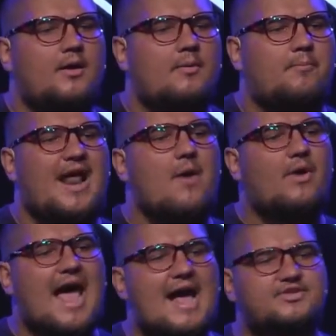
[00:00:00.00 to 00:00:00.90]
but I
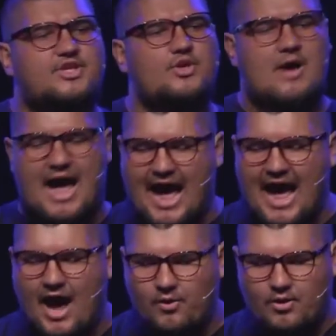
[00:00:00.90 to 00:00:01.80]
want to ask you,
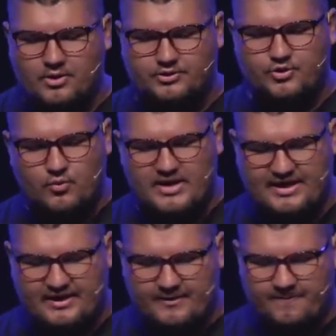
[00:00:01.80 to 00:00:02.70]
how do
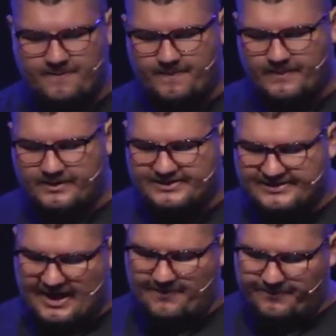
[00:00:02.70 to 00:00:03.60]
we
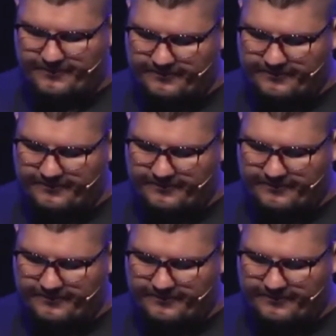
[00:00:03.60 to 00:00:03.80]
step?